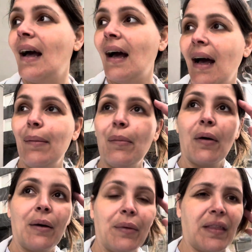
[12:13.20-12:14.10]
I'm
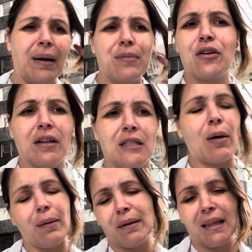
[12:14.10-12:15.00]
okay with that. I'm sure there's
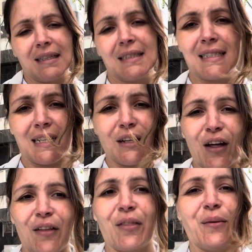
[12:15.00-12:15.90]
probably things to see along the